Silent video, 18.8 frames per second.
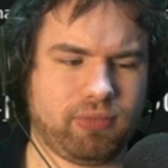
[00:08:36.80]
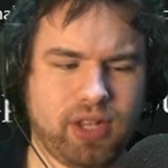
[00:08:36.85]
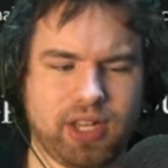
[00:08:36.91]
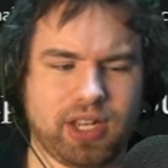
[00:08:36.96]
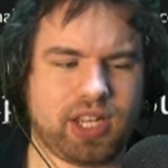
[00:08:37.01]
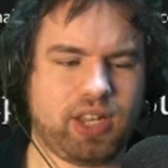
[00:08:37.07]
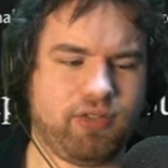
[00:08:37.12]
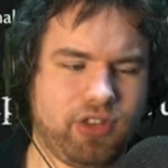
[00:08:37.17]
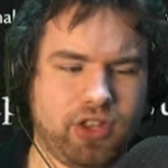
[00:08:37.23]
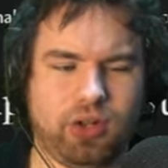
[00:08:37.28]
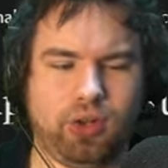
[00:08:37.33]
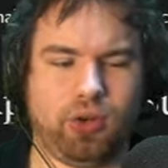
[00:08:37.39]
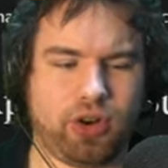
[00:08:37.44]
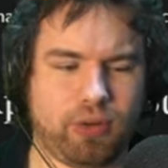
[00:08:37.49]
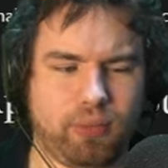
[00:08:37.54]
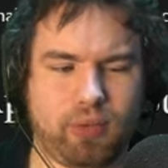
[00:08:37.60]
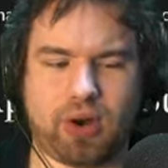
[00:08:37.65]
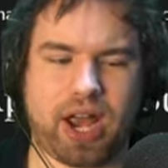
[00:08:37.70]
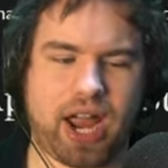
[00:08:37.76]
giving the Lord a
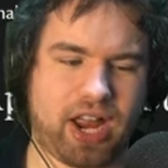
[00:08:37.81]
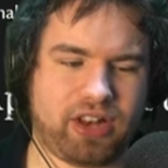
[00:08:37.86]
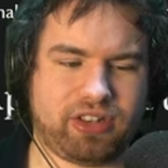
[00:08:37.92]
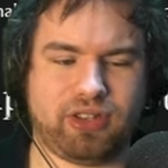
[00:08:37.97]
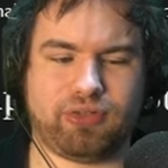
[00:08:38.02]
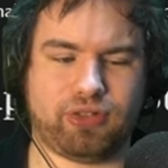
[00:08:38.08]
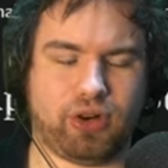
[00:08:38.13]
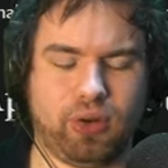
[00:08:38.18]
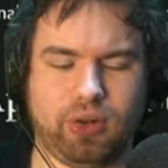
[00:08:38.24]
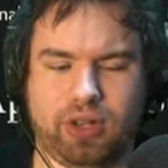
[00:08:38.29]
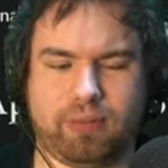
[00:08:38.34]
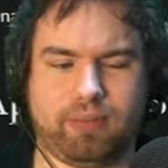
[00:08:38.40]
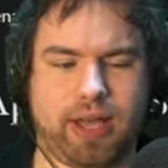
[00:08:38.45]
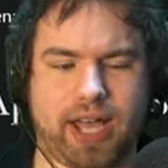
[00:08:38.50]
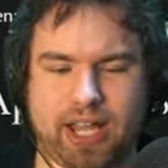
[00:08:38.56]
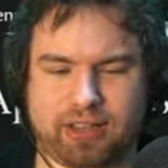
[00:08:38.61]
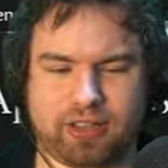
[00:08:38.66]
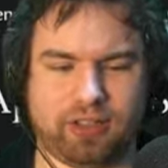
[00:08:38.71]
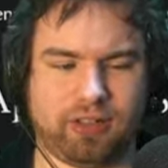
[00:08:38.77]
more active role in
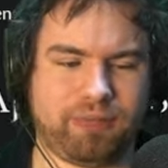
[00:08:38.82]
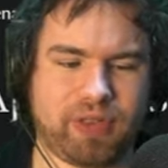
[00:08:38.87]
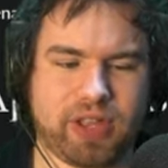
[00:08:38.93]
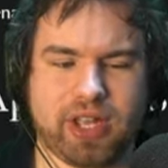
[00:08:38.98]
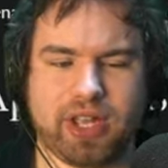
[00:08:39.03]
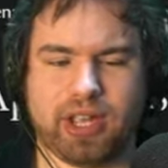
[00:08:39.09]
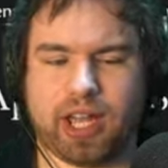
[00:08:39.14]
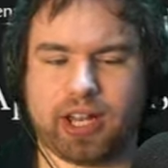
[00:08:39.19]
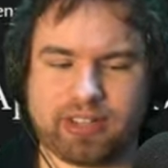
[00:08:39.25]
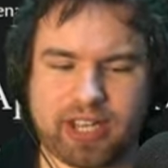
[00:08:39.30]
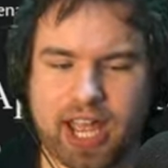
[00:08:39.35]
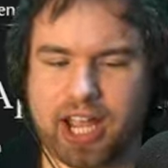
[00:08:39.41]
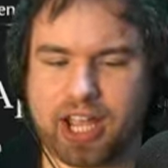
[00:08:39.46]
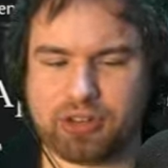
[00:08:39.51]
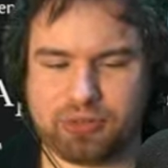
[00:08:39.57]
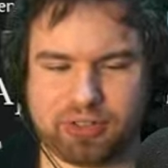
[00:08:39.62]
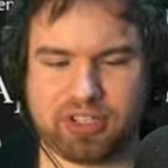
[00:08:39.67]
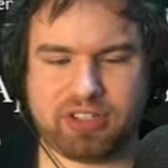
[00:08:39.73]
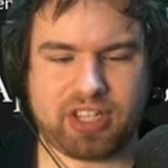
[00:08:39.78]
battle.
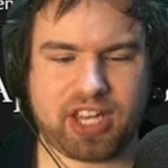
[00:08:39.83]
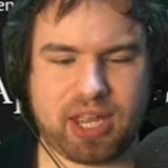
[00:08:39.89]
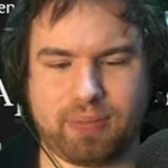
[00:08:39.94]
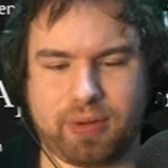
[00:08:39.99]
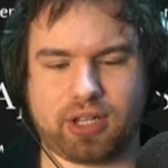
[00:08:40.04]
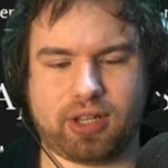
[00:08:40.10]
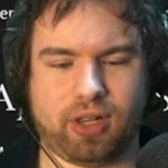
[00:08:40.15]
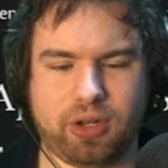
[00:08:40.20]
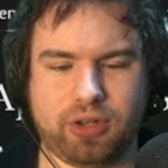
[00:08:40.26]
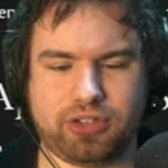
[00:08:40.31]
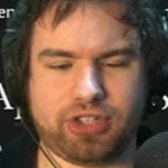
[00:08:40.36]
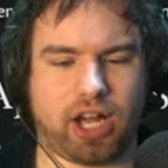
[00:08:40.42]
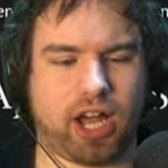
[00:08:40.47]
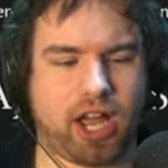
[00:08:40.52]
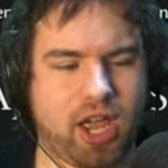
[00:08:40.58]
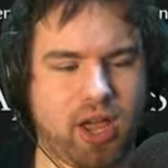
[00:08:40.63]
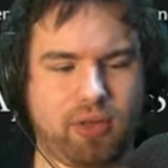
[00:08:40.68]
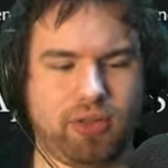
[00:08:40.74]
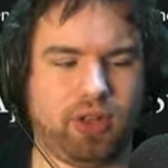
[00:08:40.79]
Attackers will need to keep a close
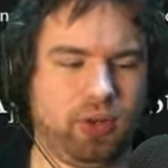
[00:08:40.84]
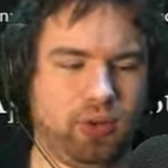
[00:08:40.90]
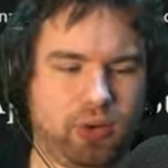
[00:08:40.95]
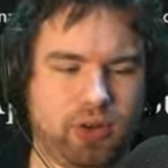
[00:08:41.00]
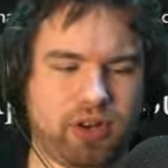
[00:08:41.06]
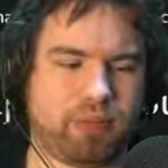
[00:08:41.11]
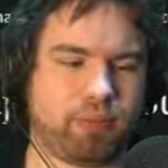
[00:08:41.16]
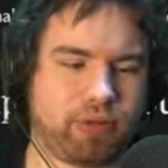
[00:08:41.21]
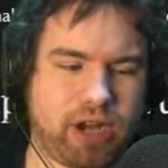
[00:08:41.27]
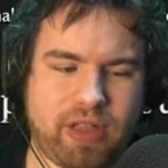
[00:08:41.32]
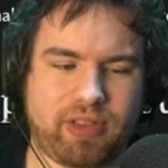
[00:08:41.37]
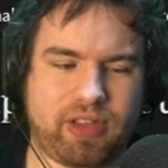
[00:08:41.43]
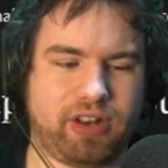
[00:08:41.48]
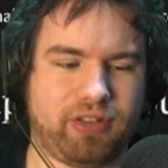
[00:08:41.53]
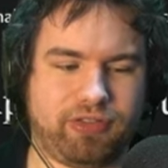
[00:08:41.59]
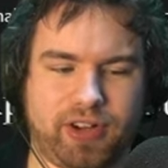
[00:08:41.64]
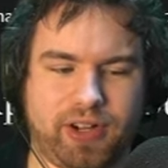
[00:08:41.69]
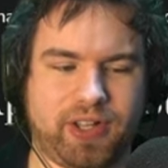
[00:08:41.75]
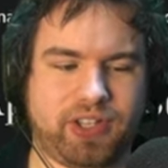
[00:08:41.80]
eye on the Lord and break their
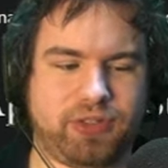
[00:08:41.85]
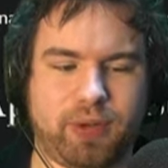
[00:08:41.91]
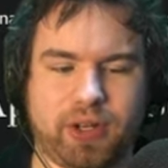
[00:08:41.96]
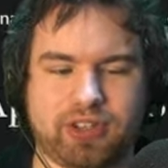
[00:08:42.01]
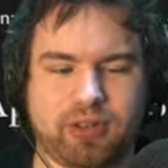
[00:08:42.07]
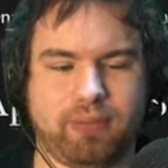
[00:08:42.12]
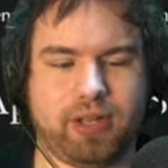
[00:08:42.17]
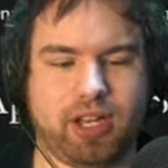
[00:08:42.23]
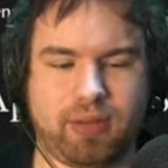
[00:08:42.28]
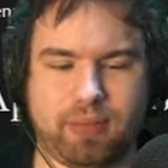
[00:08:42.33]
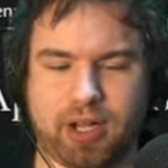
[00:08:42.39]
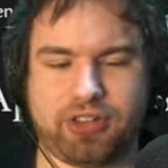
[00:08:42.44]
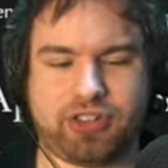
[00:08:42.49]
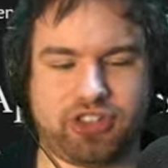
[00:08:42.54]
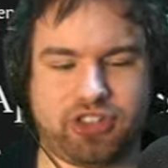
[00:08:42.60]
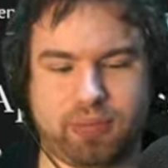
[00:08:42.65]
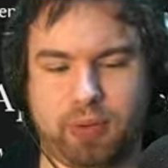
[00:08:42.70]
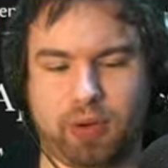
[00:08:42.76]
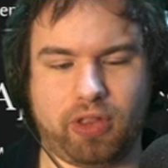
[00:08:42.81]
defiance bar to minimize the
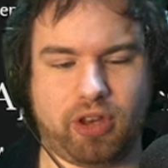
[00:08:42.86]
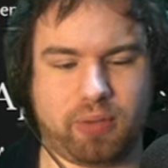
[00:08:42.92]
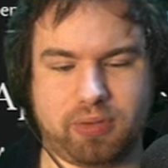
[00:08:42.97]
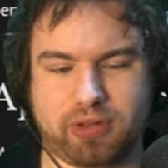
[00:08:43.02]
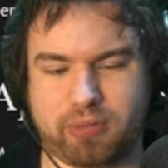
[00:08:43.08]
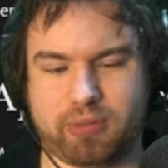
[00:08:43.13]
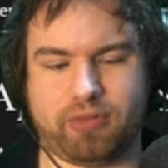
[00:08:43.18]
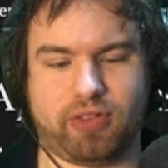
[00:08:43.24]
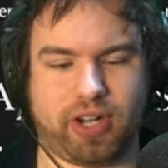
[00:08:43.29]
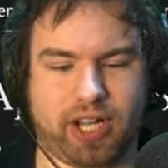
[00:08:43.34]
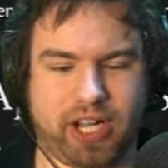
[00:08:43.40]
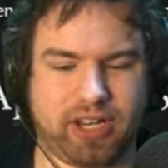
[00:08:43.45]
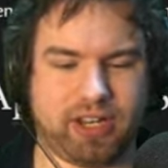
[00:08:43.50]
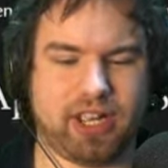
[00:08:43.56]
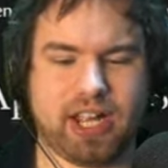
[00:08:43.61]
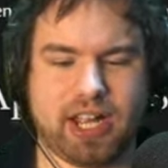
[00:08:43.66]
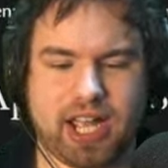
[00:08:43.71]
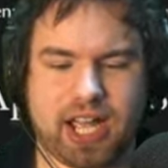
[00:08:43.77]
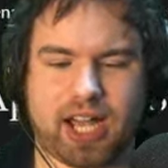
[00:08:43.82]
support they're able to provide.
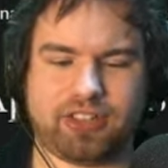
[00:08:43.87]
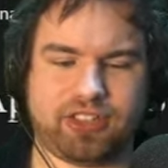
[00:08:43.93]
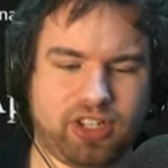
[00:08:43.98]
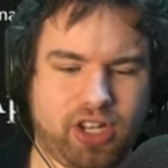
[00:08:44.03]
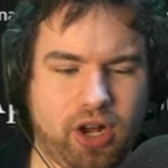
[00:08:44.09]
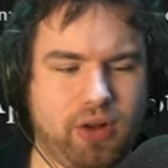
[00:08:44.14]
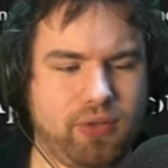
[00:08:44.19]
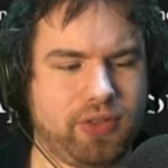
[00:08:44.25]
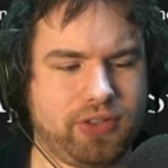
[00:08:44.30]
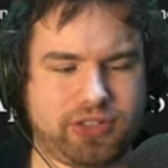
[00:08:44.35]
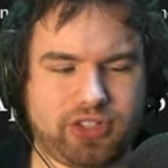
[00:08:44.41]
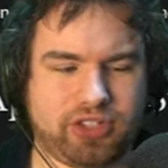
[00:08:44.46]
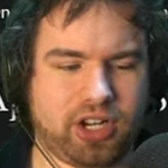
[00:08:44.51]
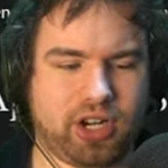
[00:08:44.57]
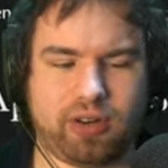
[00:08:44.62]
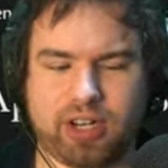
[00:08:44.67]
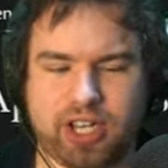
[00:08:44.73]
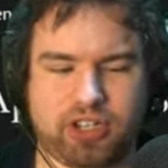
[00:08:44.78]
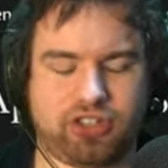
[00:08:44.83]
As a note, this is
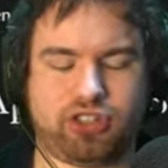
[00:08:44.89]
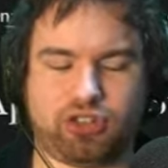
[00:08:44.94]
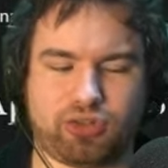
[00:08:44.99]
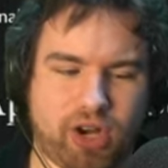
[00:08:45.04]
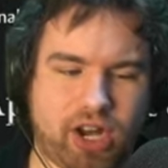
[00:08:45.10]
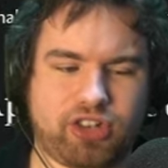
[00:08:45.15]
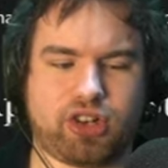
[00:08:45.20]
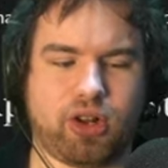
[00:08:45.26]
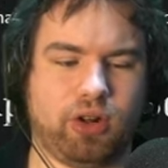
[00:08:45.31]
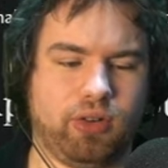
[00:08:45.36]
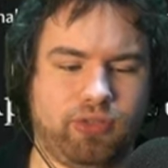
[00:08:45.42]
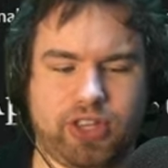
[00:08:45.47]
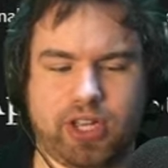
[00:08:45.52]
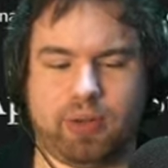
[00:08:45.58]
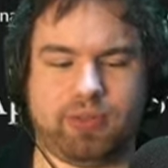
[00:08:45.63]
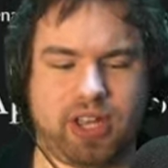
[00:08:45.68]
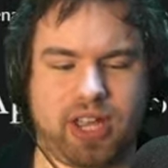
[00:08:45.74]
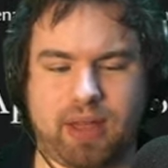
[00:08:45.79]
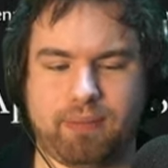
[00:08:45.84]
currently a stretch goal for the
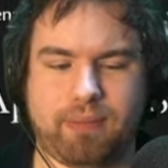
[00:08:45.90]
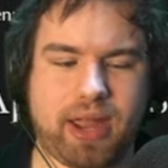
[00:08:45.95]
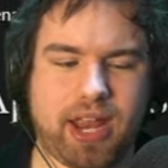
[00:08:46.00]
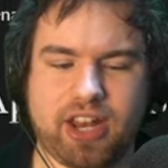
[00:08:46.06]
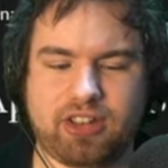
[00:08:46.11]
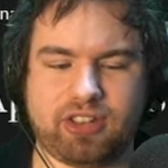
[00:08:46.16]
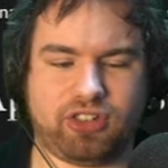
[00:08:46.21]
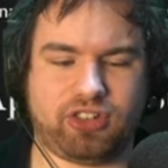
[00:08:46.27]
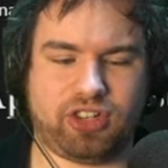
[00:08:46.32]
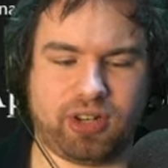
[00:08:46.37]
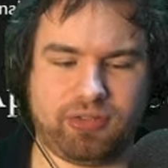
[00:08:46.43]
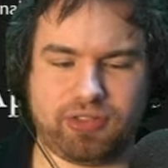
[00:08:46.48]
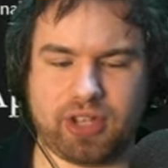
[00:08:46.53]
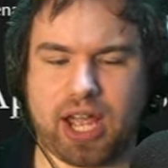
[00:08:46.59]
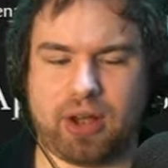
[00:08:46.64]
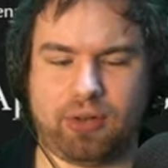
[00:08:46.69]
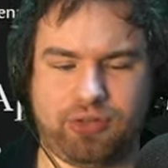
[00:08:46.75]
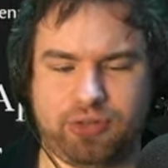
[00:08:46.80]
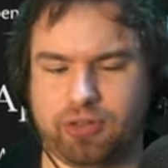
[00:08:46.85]
update and may need to shift
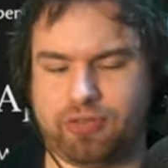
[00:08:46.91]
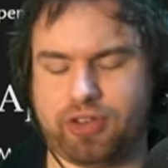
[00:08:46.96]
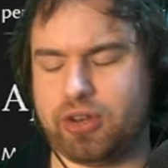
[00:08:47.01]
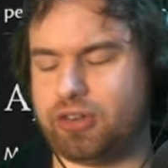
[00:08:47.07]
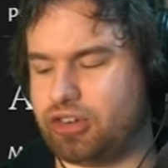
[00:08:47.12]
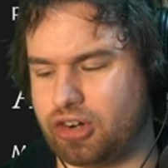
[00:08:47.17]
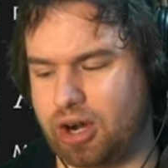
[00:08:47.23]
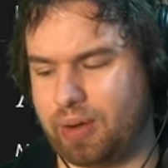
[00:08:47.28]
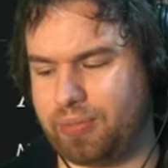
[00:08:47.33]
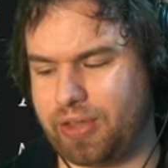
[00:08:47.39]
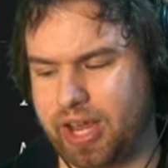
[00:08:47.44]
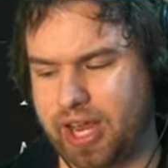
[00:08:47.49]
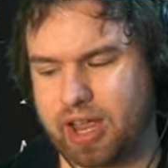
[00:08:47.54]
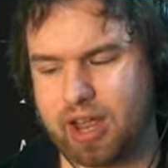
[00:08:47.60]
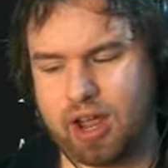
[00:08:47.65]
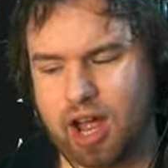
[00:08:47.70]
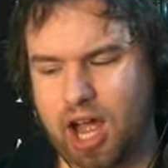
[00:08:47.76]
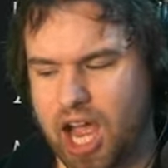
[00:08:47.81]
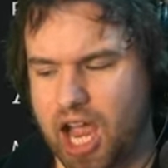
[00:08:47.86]
out to a future update.
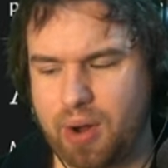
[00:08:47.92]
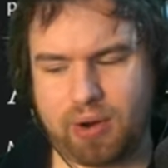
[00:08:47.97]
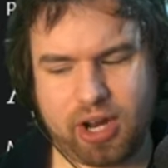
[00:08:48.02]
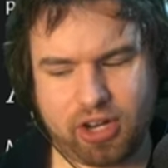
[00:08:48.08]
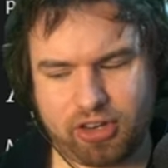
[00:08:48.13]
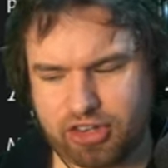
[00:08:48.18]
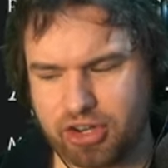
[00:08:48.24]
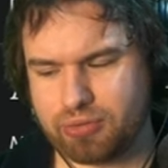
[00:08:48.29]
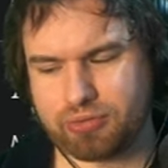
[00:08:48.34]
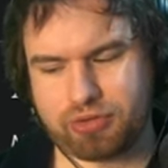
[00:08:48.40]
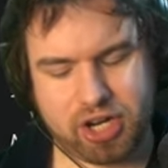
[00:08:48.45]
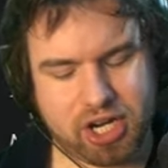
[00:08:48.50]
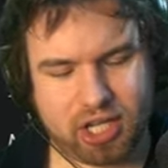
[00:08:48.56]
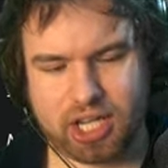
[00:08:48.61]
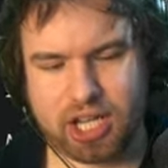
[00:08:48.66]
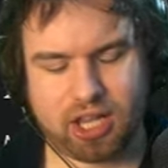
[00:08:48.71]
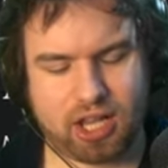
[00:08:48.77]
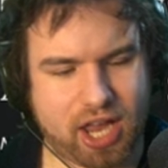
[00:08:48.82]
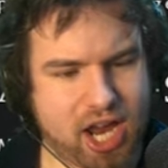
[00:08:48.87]
I would actually
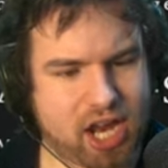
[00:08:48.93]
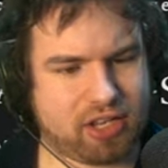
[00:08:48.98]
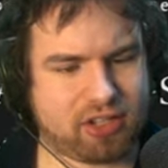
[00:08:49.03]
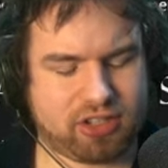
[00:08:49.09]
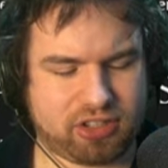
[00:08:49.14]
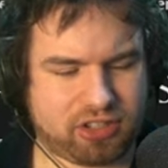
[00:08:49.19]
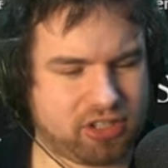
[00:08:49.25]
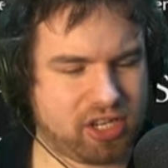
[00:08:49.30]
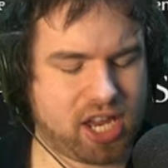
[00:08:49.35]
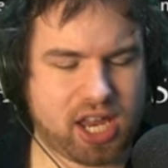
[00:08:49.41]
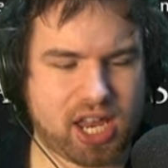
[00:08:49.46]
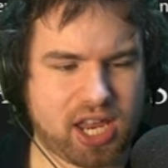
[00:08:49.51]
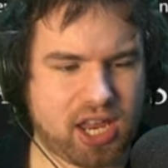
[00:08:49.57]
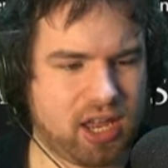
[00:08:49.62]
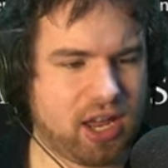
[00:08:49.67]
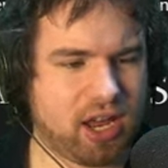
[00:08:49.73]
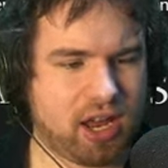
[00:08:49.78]
really like to see...